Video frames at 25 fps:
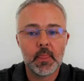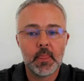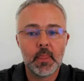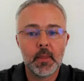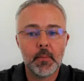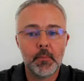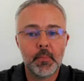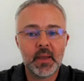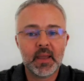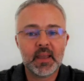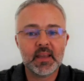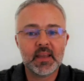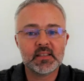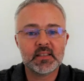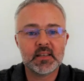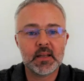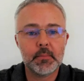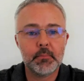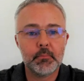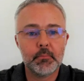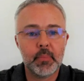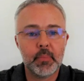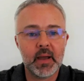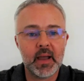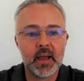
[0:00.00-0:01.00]
The biggest
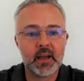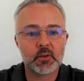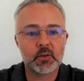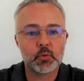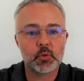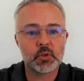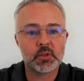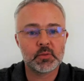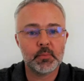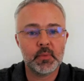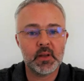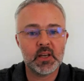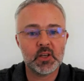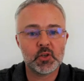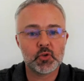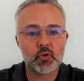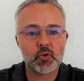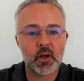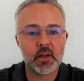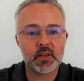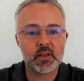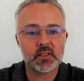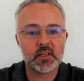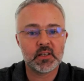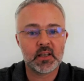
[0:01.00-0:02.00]
impact was me
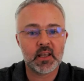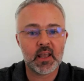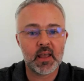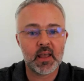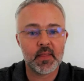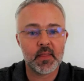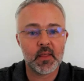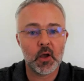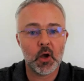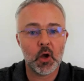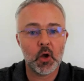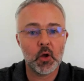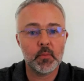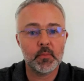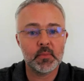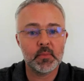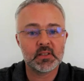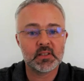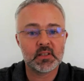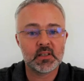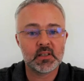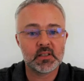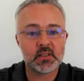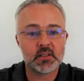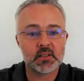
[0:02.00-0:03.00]
trying to get the Home
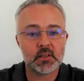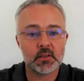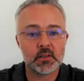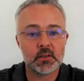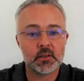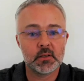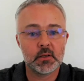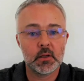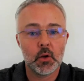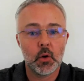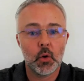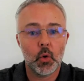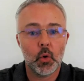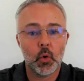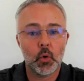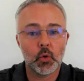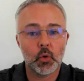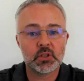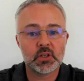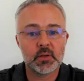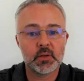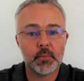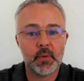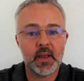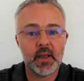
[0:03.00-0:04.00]
Assistant
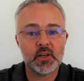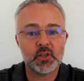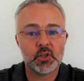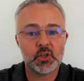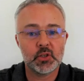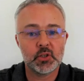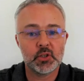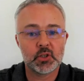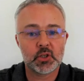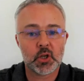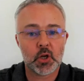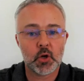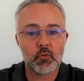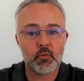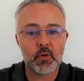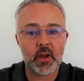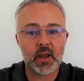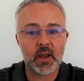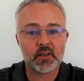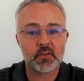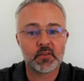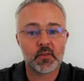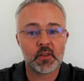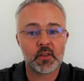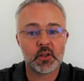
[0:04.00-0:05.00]
automations
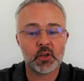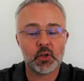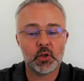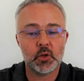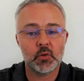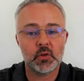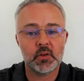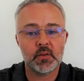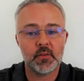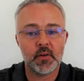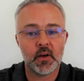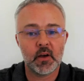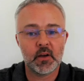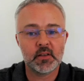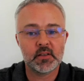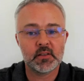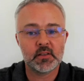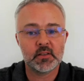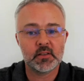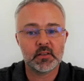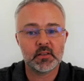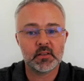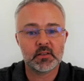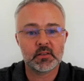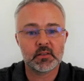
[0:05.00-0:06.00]
correct for the new
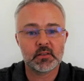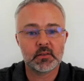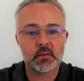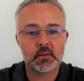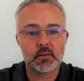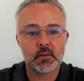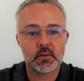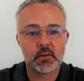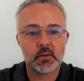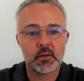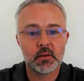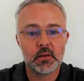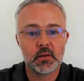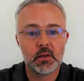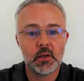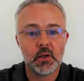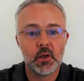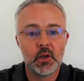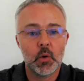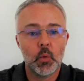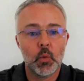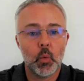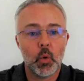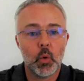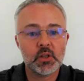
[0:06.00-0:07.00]
devices.
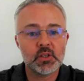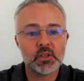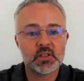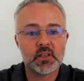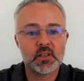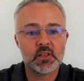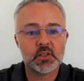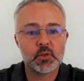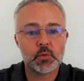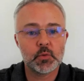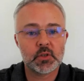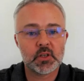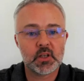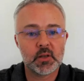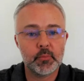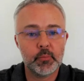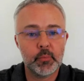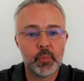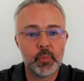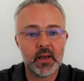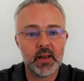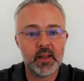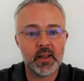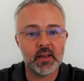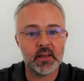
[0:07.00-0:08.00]
Once this was
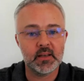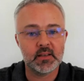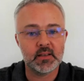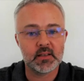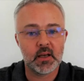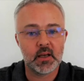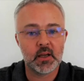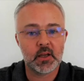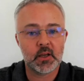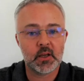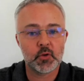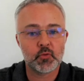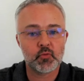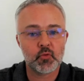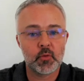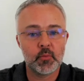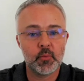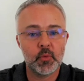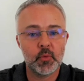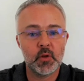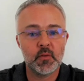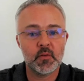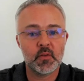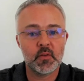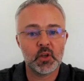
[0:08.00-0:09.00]
complete, I could
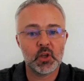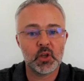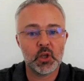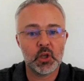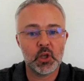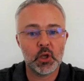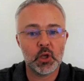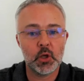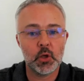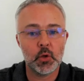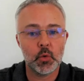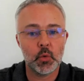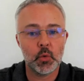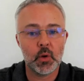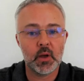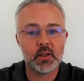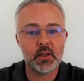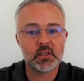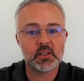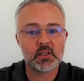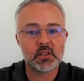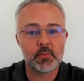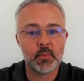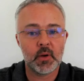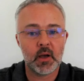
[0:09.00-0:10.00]
remove the Hue
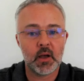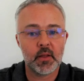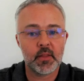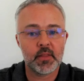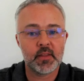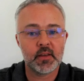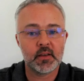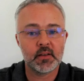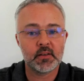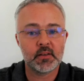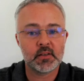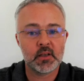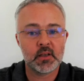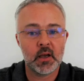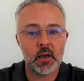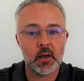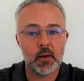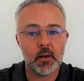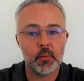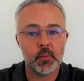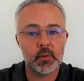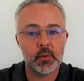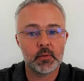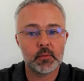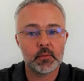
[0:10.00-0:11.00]
and SmartThings
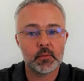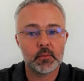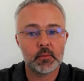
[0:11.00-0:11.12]
hub.